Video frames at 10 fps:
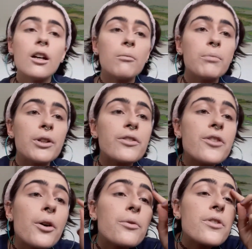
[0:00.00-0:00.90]
But
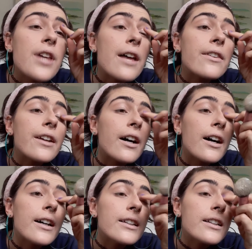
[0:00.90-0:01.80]
don't set the
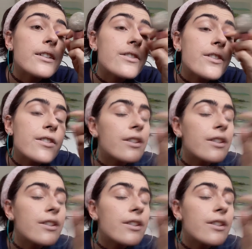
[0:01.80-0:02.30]
eyelids.